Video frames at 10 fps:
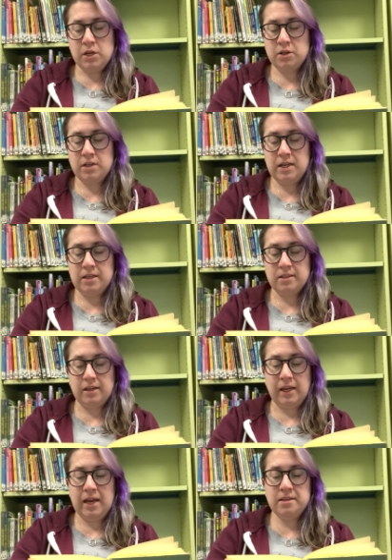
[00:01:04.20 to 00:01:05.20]
on her knees
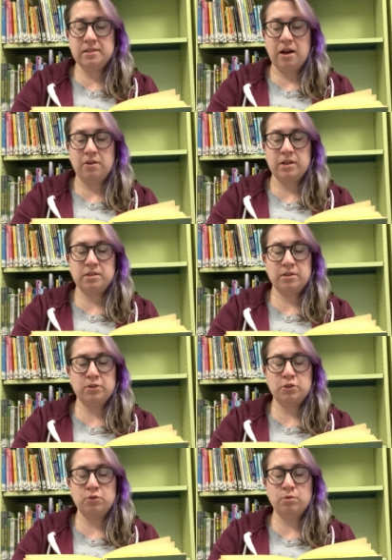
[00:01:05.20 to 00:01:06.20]
and gazed out into the
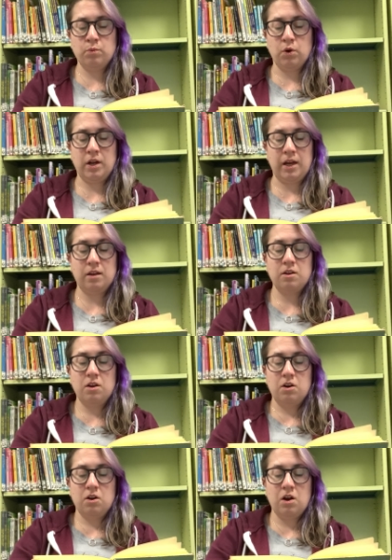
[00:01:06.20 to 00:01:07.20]
June morning,
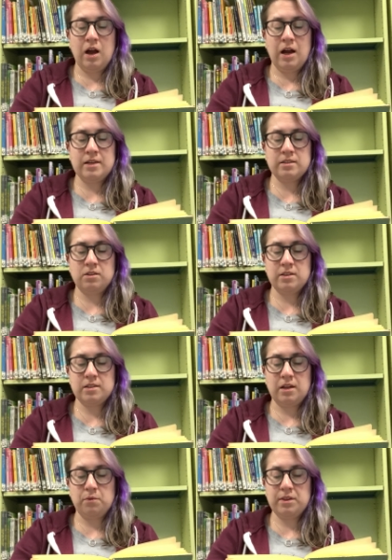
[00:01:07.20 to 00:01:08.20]
her eyes
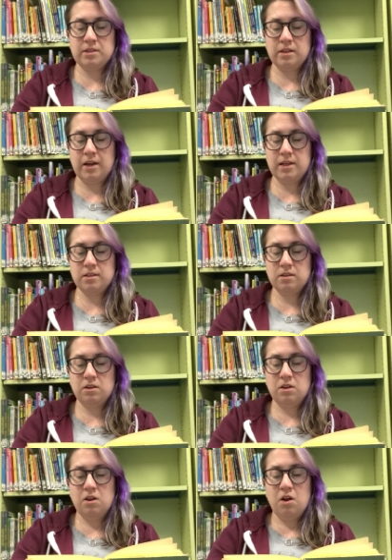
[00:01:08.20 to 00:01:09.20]
glistening with delight.
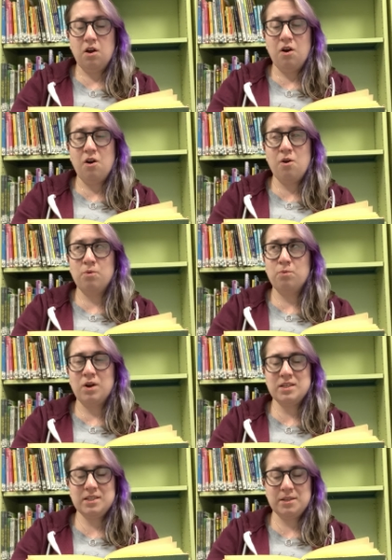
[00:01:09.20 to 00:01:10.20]
Oh,
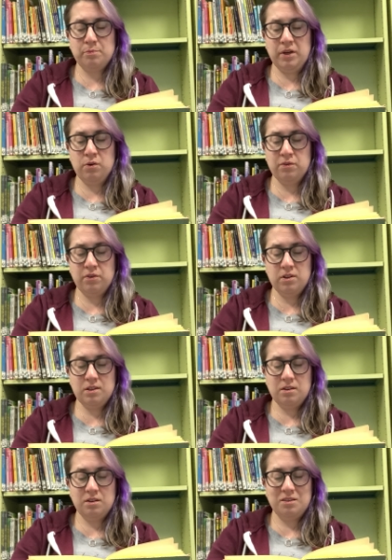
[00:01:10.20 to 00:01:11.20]
wasn't it beautiful?
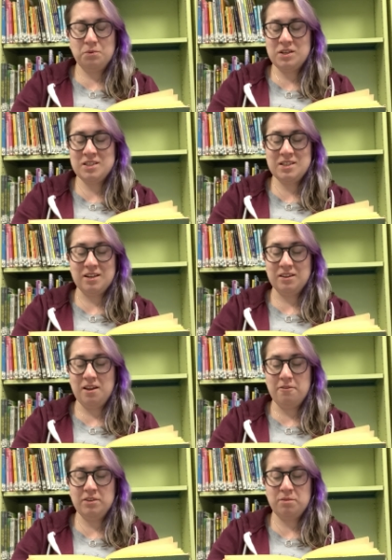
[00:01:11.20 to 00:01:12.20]
Wasn't it a
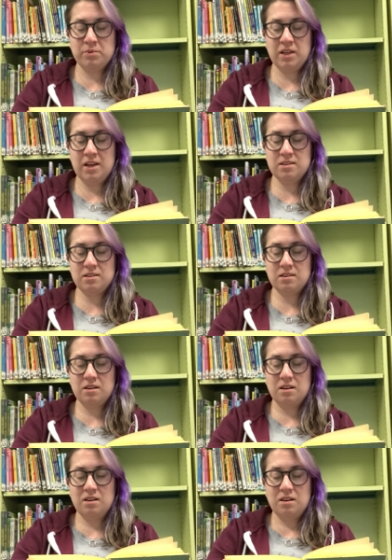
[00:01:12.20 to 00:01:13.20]
lovely place?
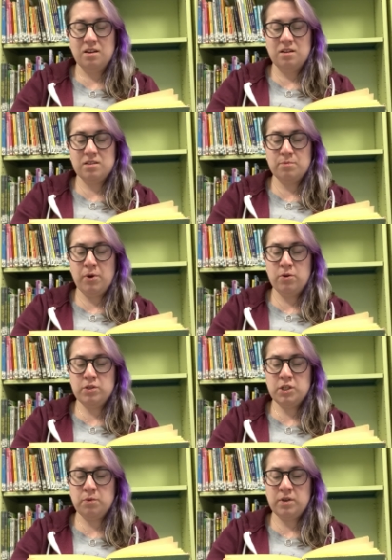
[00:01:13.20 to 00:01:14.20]

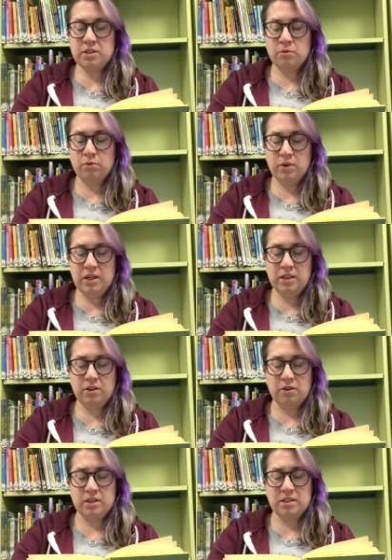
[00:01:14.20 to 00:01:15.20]
Suppose she wasn't really
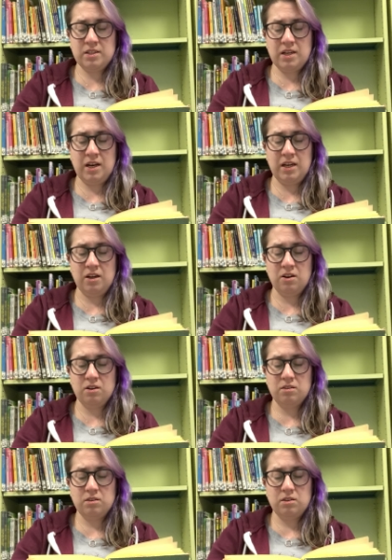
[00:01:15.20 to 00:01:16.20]
going to stay
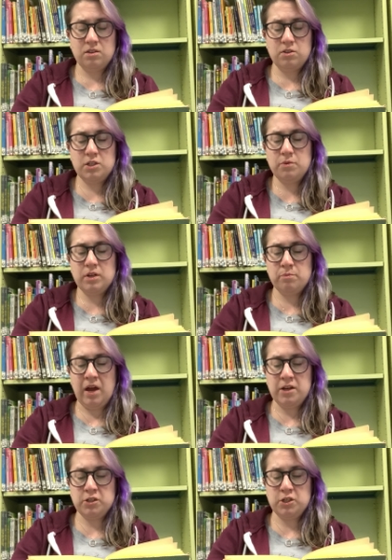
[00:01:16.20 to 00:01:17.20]
here. She would
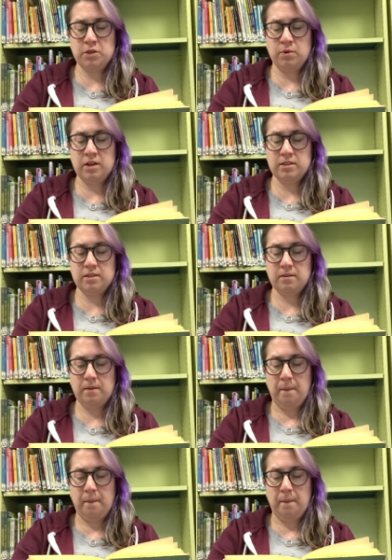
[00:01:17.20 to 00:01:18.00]
imagine she was.